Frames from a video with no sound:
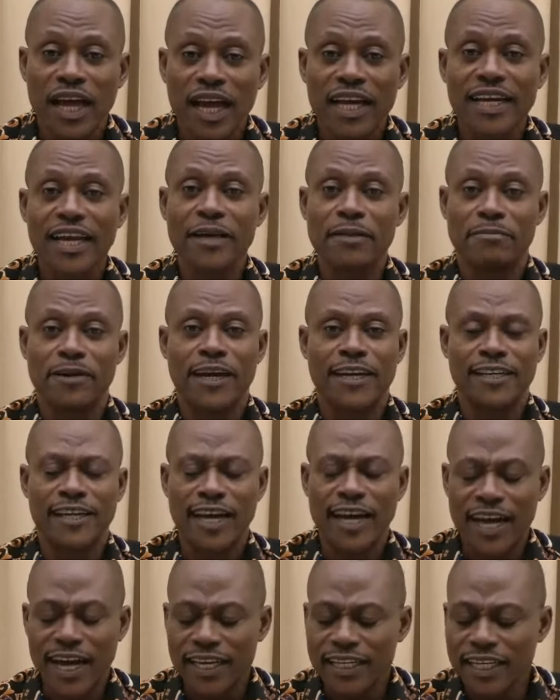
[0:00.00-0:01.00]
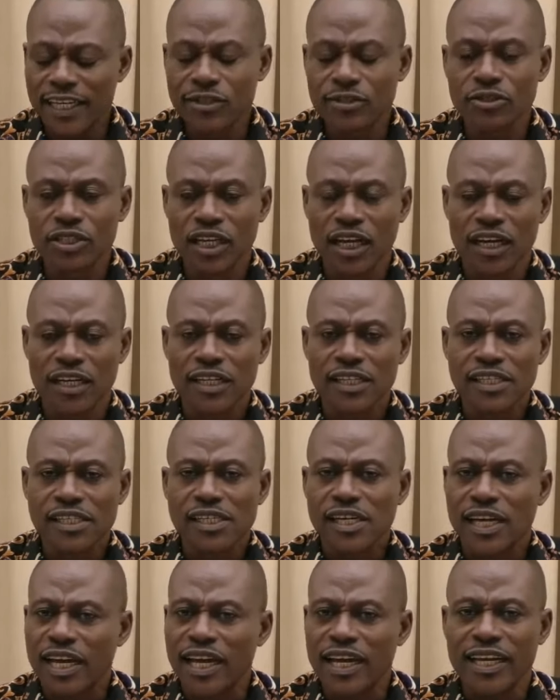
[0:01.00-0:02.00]
And amen. Hallelujah.
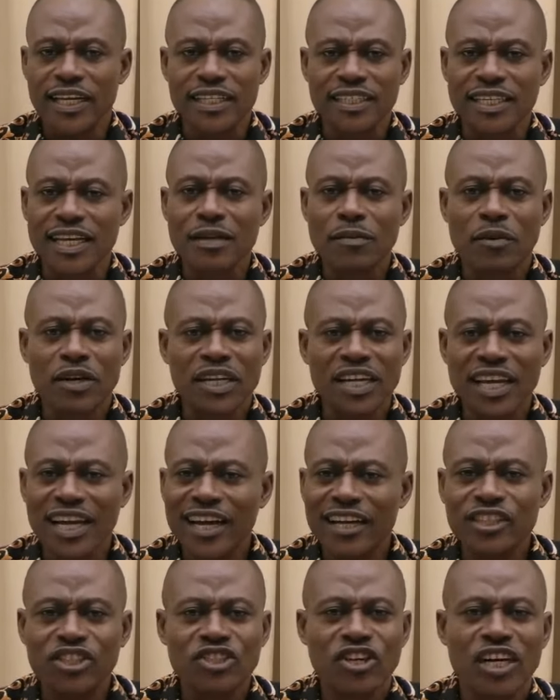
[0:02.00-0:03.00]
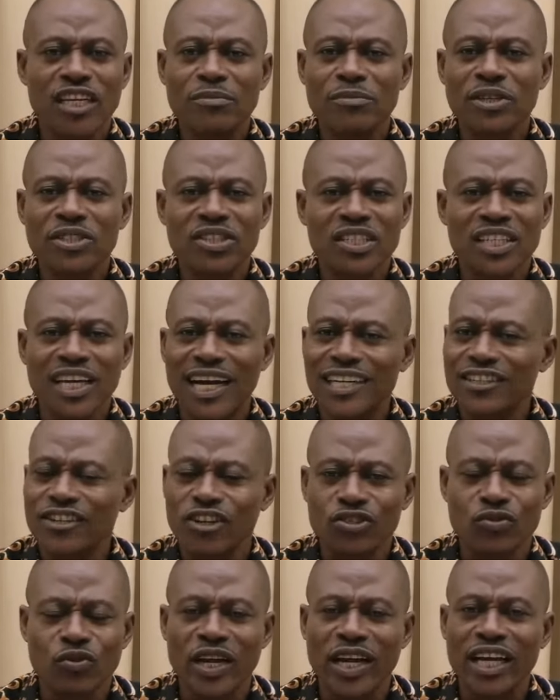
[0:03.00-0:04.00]
Hey, is anybody here joining me tonight
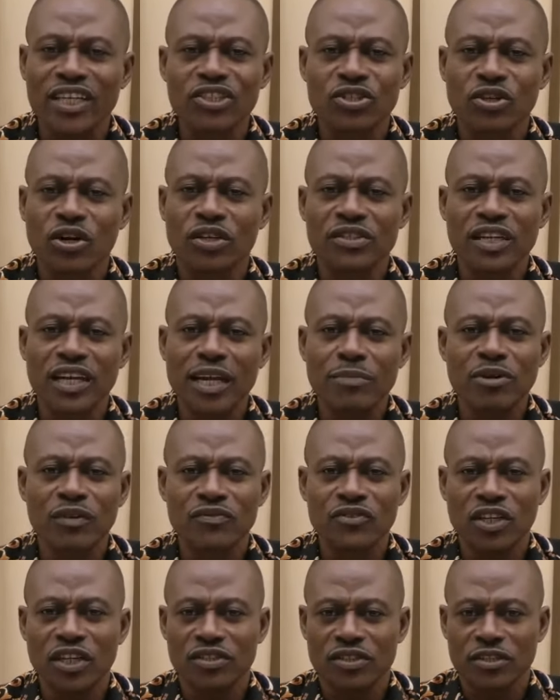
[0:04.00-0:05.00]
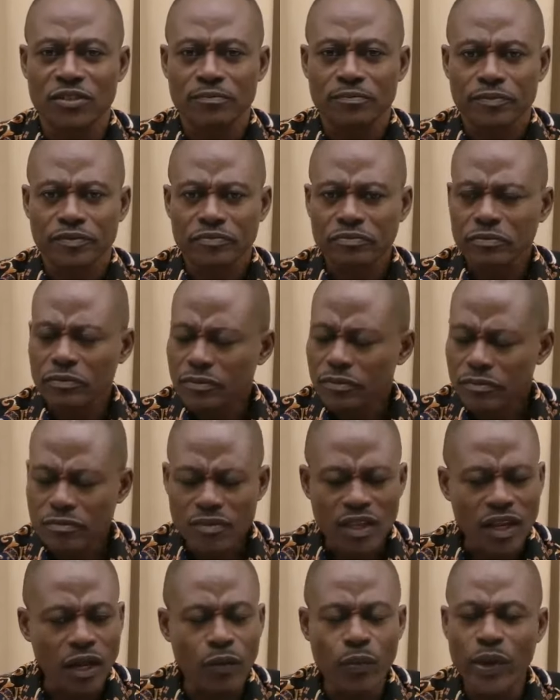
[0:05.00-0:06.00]
just to exalt the name of Jesus?
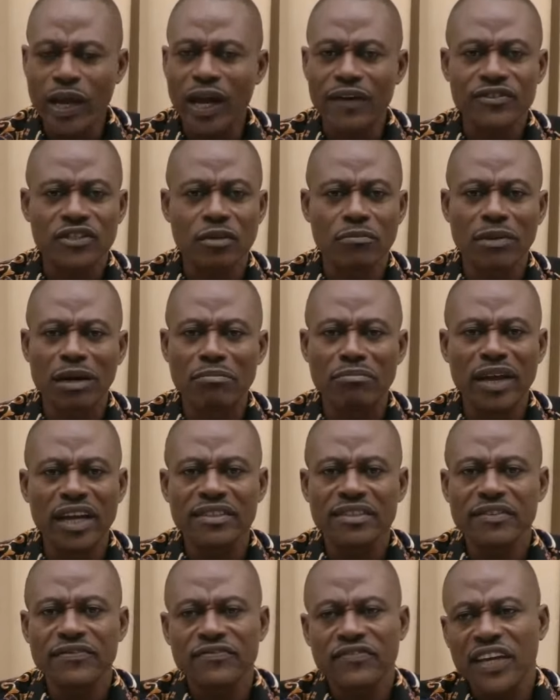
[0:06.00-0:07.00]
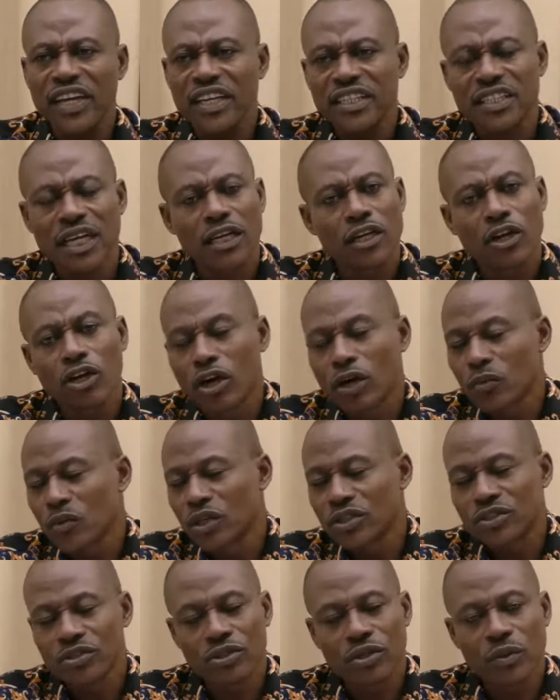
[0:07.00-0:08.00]
We have some amazing things that the Lord
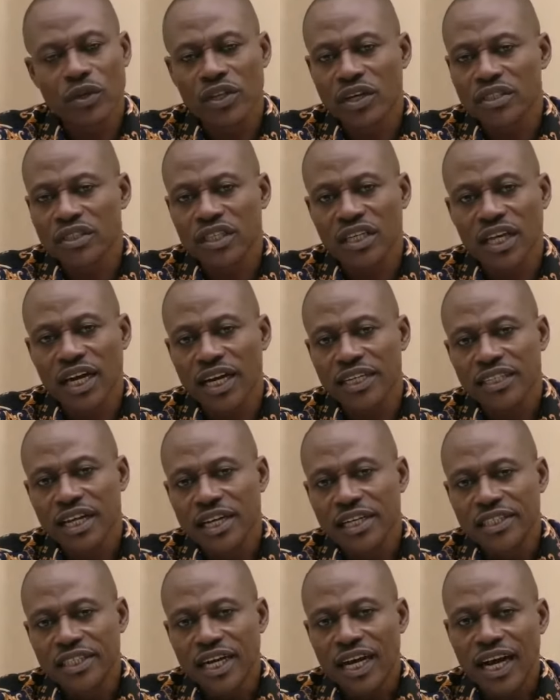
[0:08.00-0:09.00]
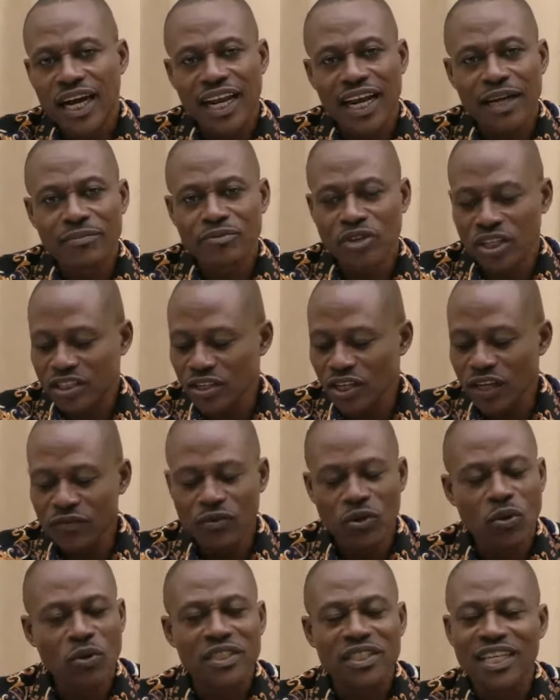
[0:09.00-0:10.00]
wants to do with us tonight. And I'm just
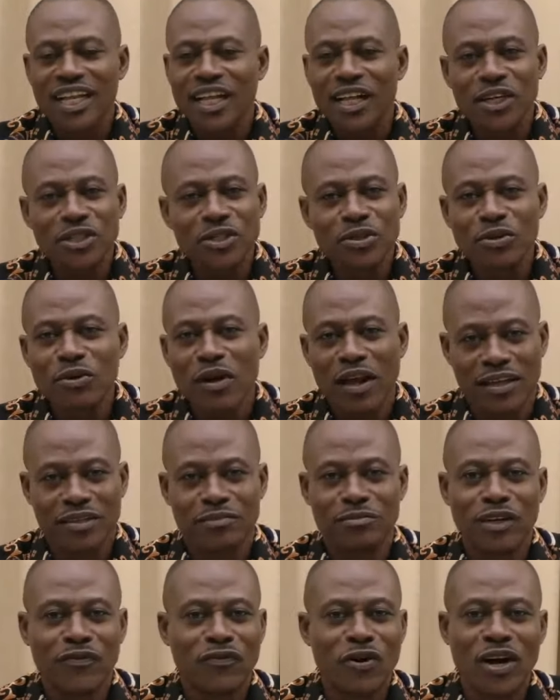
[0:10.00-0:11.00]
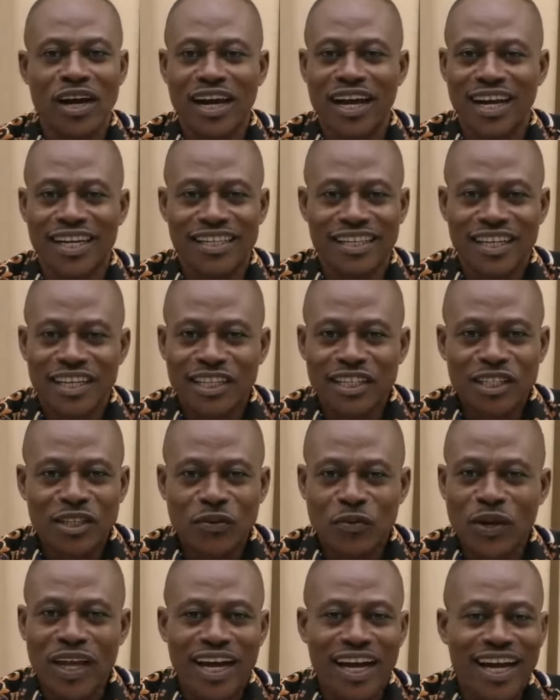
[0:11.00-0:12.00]
even going to tell you beforehand,
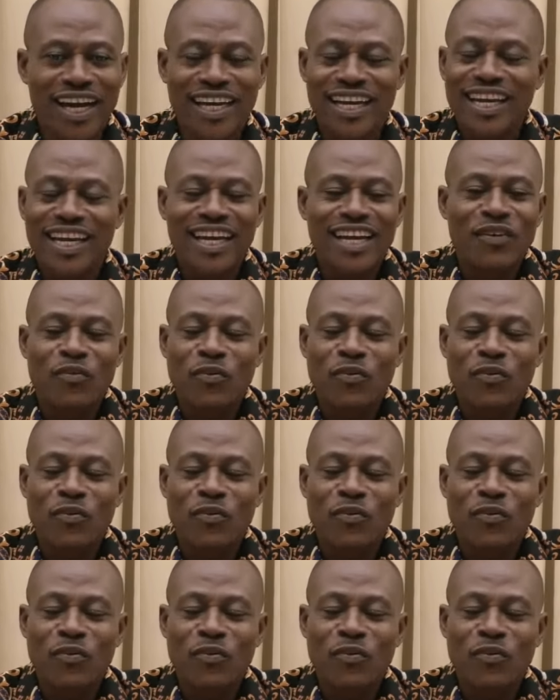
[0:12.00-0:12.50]
we are